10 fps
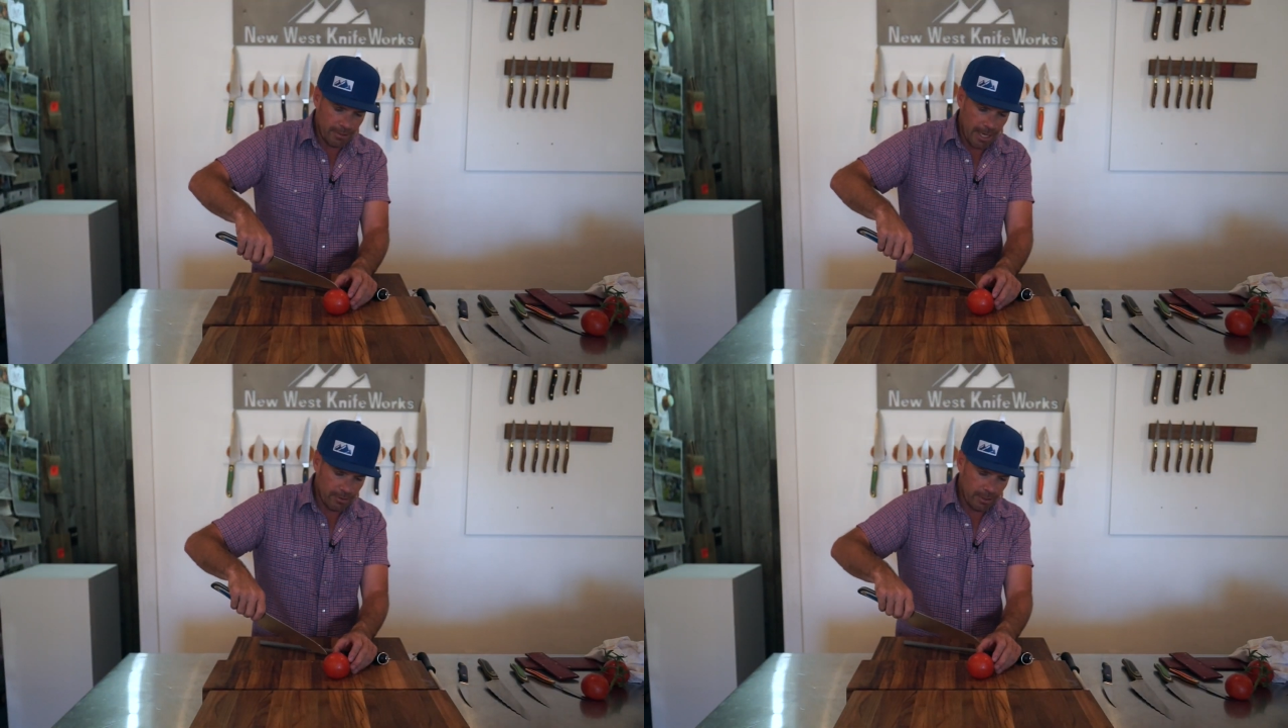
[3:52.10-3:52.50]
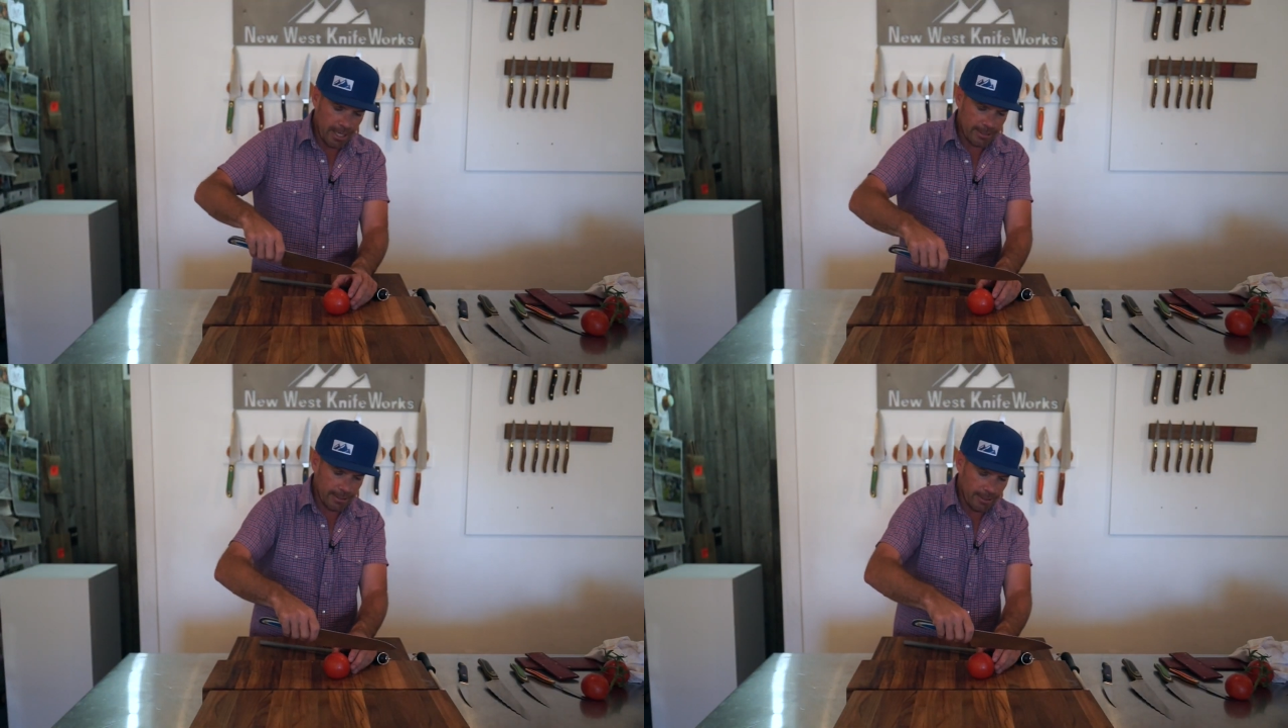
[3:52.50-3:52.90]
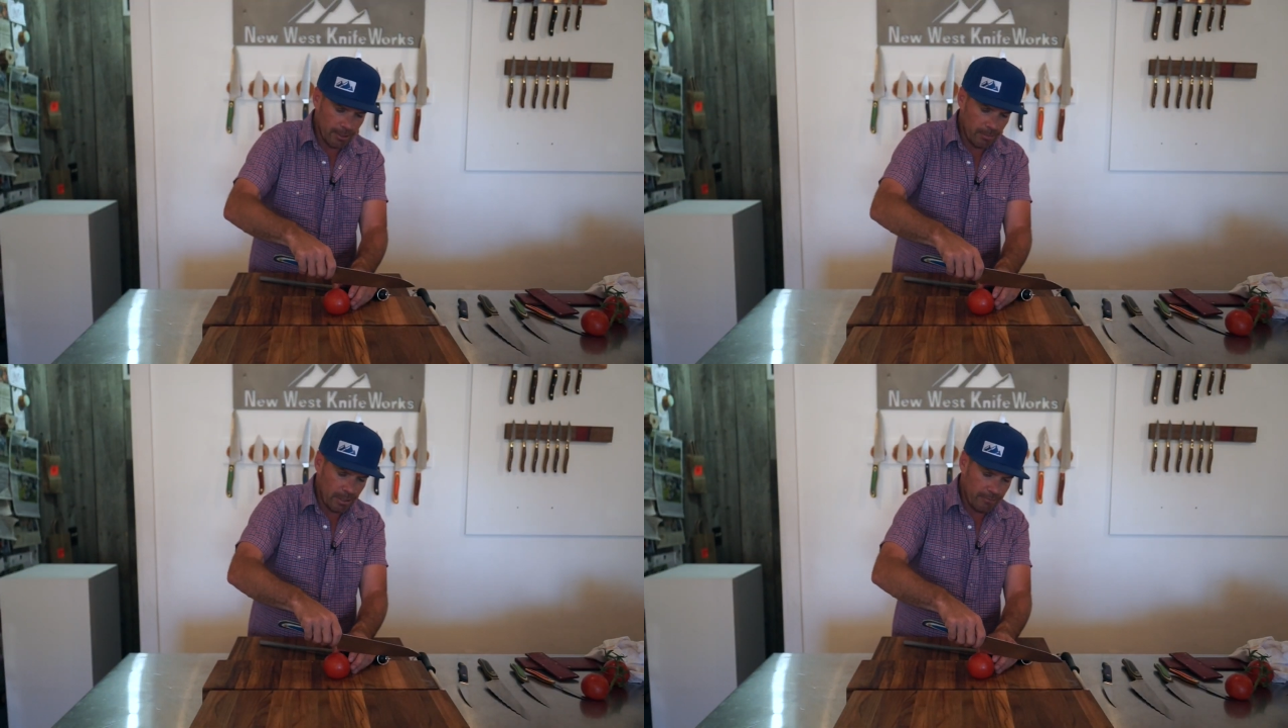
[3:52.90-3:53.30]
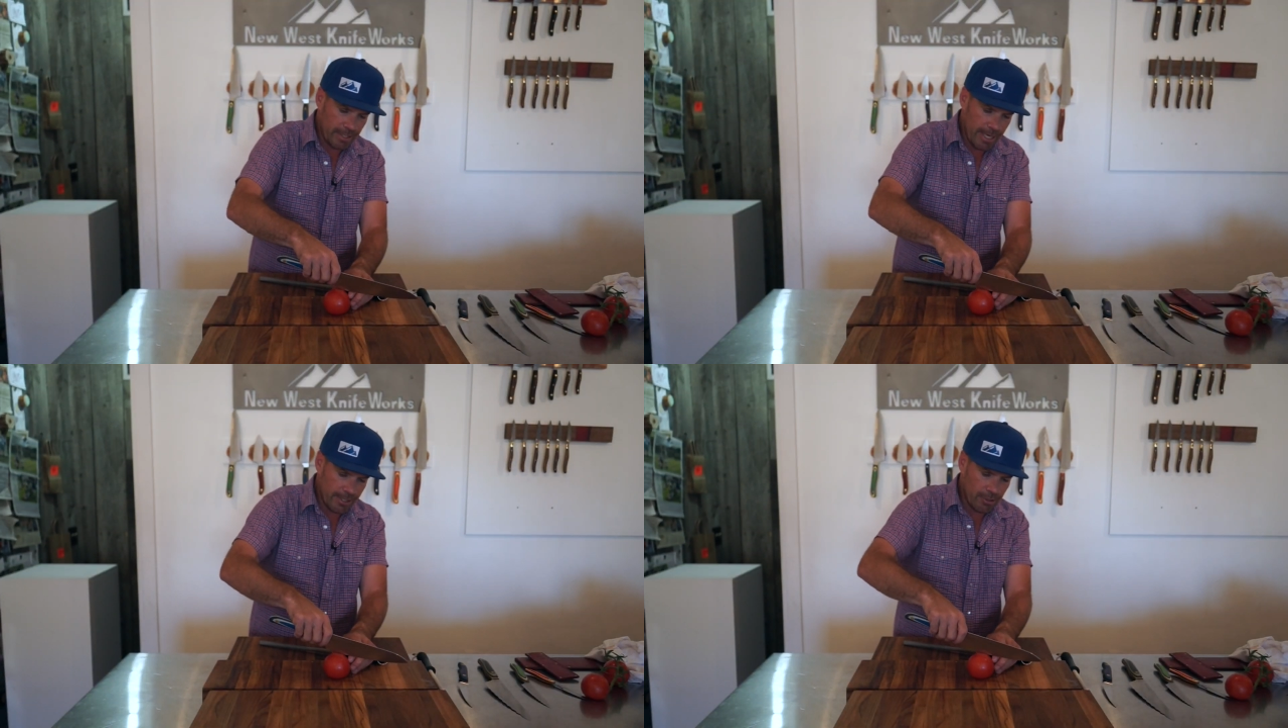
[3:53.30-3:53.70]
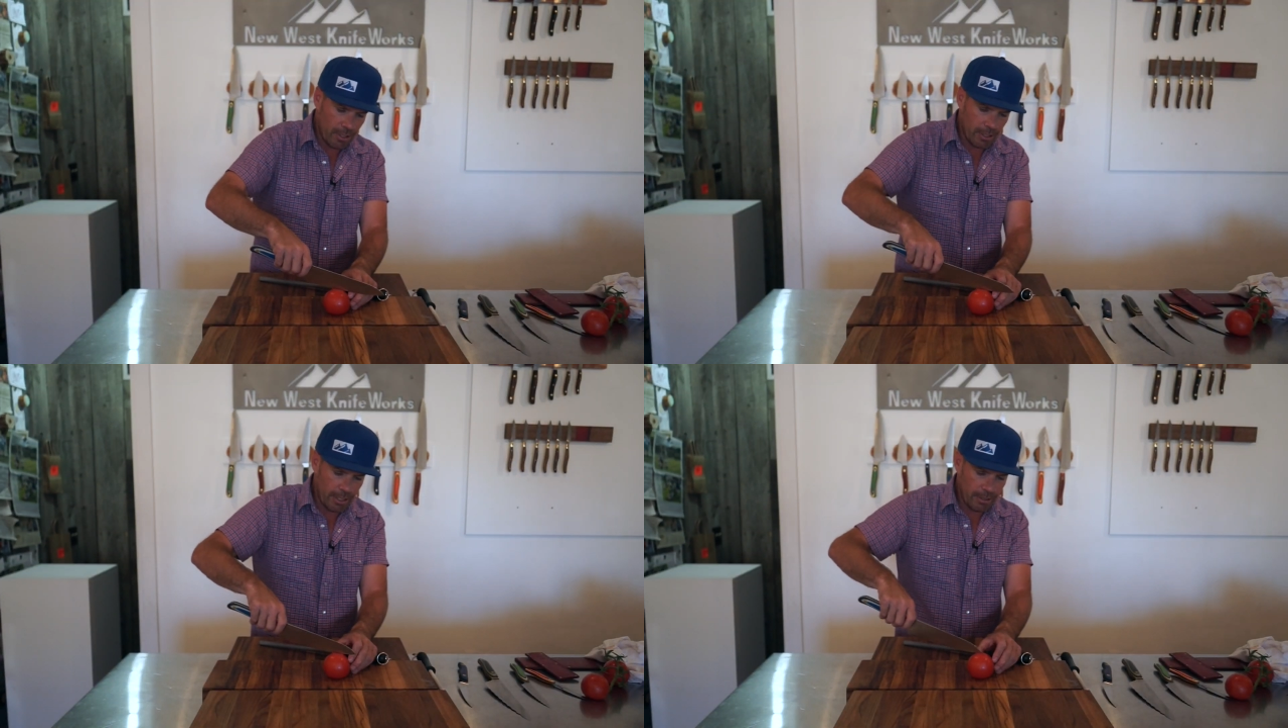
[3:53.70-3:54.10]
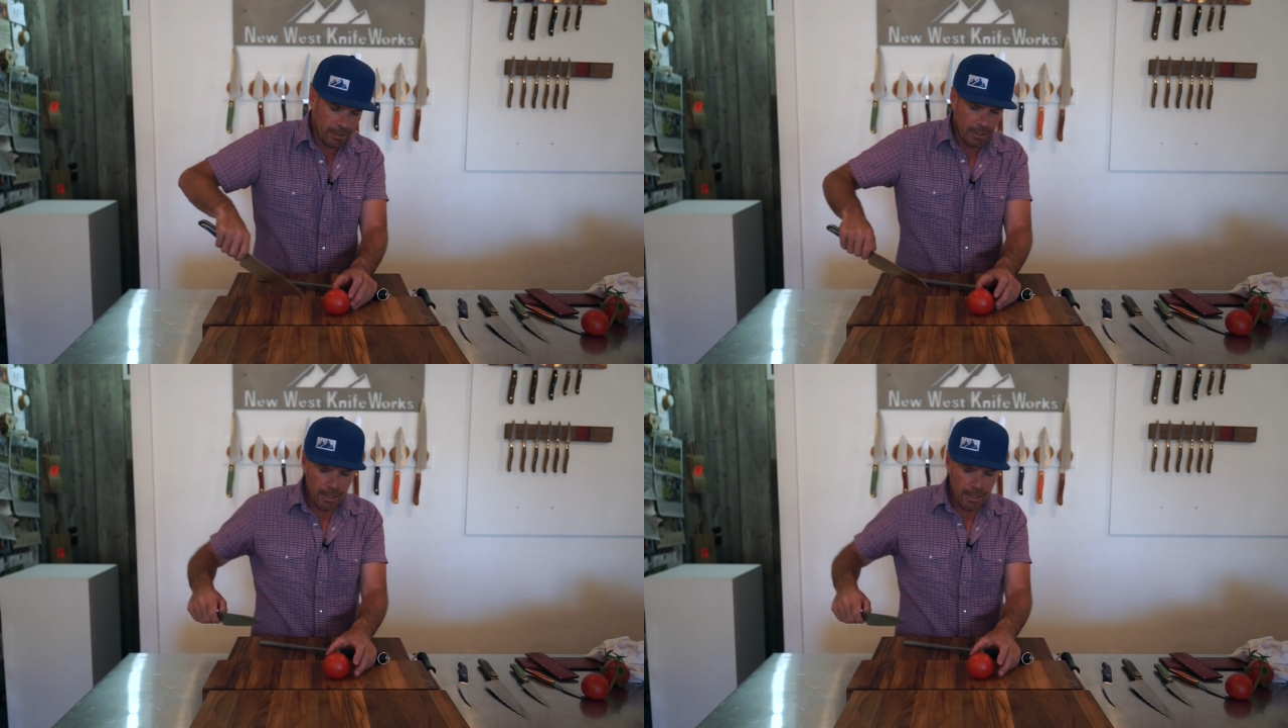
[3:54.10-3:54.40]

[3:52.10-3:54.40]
This actually has a little bit of an edge on it,